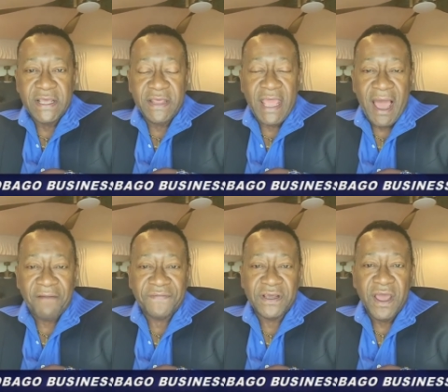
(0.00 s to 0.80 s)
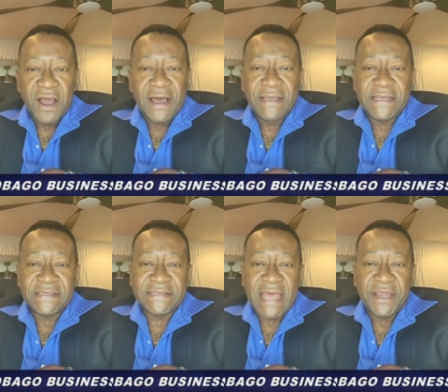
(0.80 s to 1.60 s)
they have to
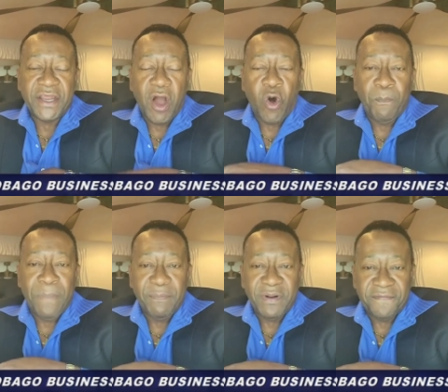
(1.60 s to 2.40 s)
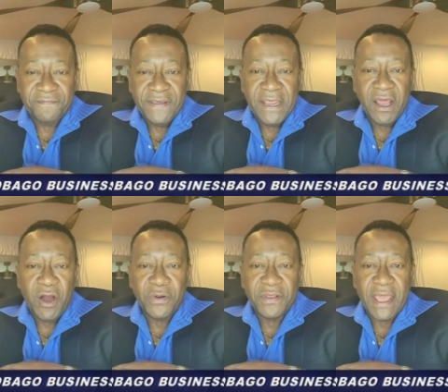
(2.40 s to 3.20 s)
understand how people feel
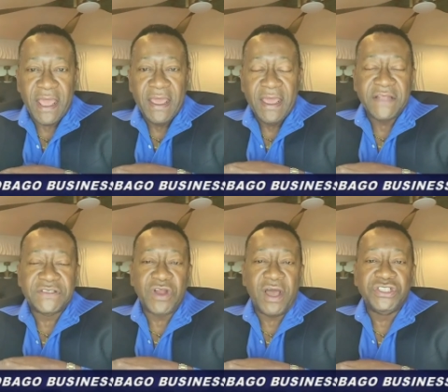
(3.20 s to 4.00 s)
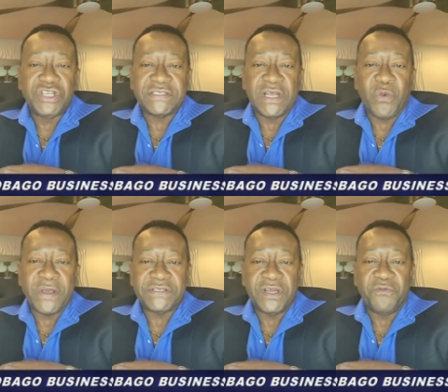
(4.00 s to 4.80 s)
out there. It's not just a
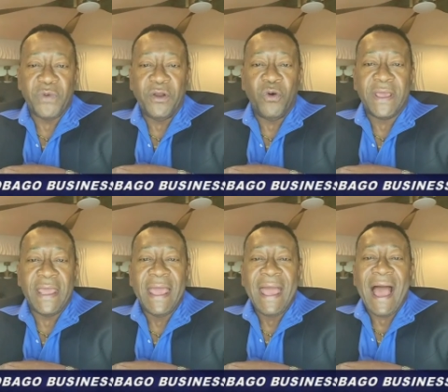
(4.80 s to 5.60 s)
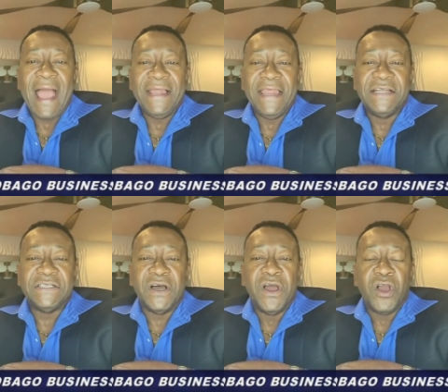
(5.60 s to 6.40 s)
question of, well, okay, I need
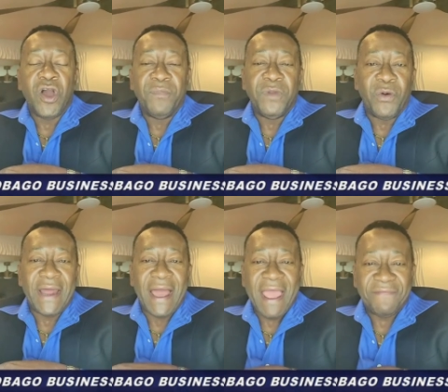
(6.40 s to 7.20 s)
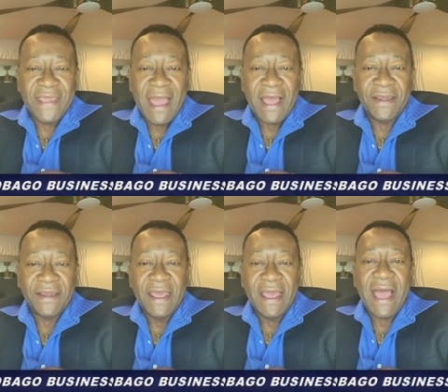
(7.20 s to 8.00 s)
to come down with a heavy hand
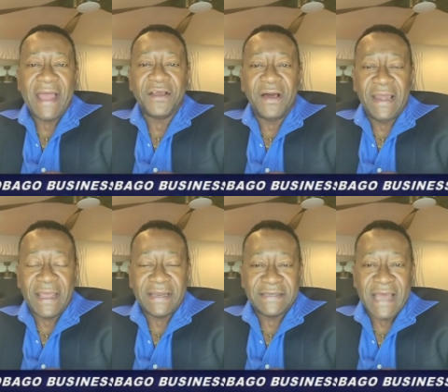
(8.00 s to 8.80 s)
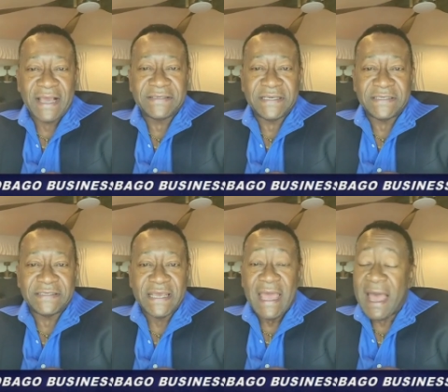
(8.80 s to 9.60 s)
and collect the
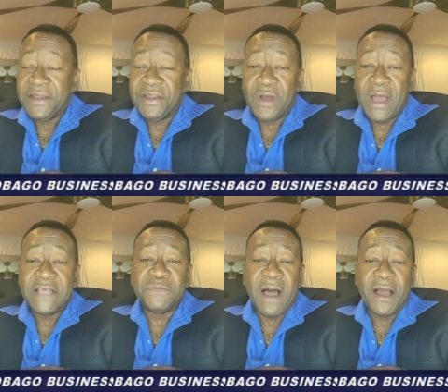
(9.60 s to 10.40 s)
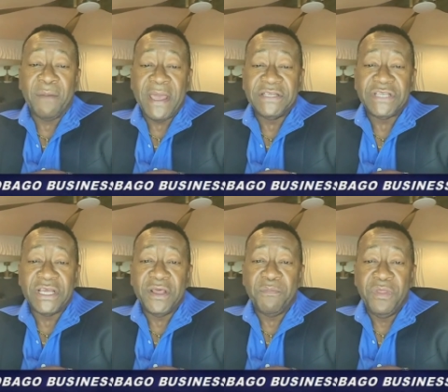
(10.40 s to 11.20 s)
taxes. And, you know, as Mark
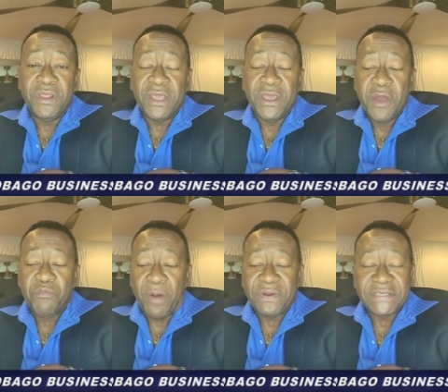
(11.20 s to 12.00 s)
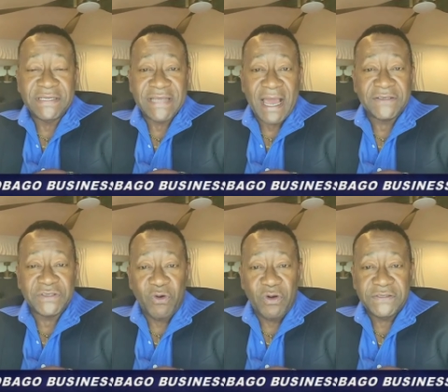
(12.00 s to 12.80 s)
mentioned, the, the property tax
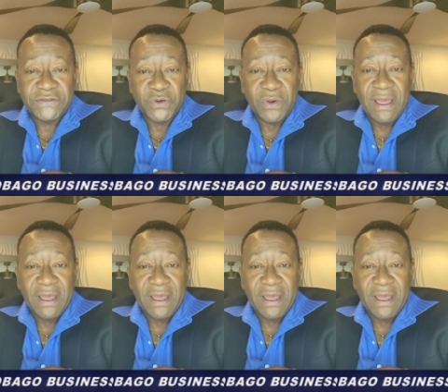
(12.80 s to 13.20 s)
also